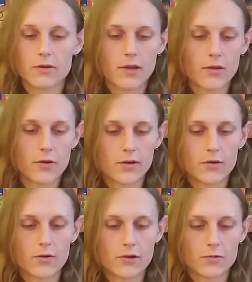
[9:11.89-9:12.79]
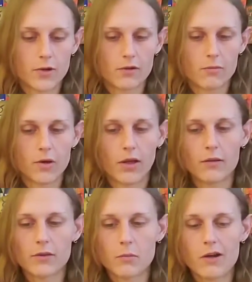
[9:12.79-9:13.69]
that you could do this with, but
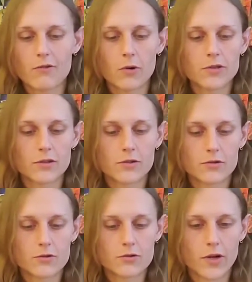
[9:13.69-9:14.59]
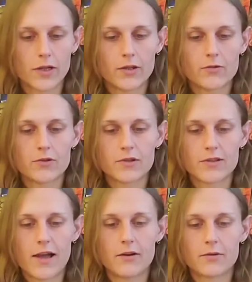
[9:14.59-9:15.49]
the Monroe Institute strictly uses
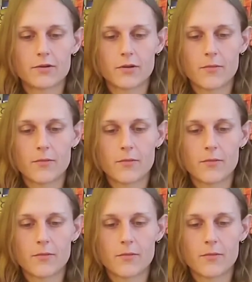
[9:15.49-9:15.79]
sound.